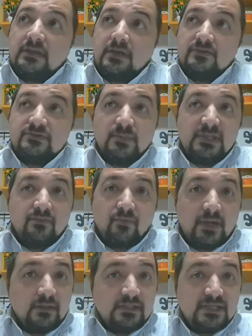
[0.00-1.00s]
cause many
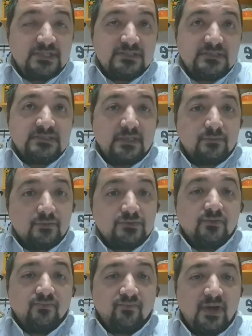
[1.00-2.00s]
violations and
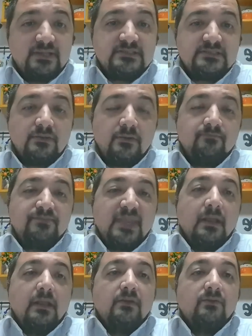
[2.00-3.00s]
also fines. So
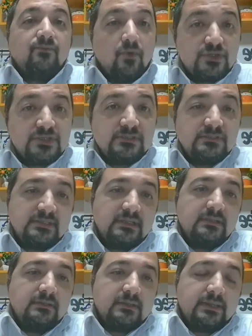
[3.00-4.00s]

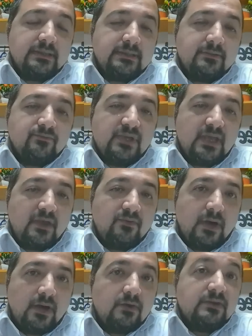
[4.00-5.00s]
fortunately, we
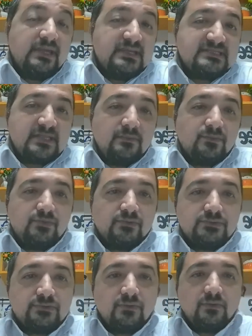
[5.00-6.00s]
have our ESM
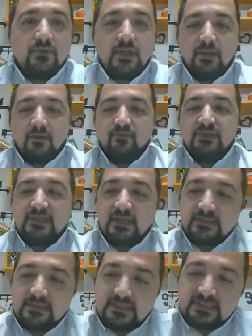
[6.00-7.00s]
tool, so we
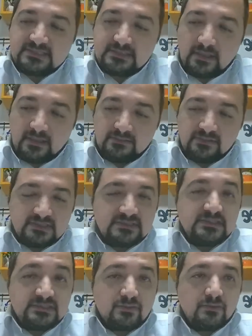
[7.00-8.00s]
can easily address
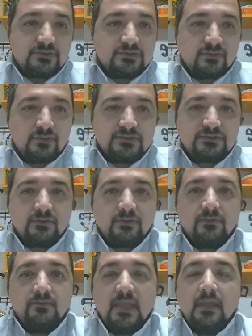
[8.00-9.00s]
these concerns.
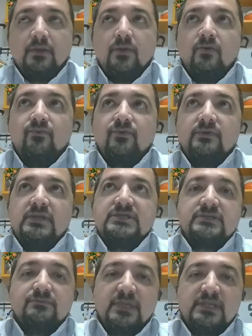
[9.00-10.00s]
So
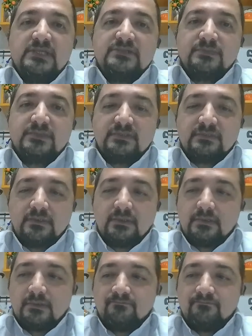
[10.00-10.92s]
configuration management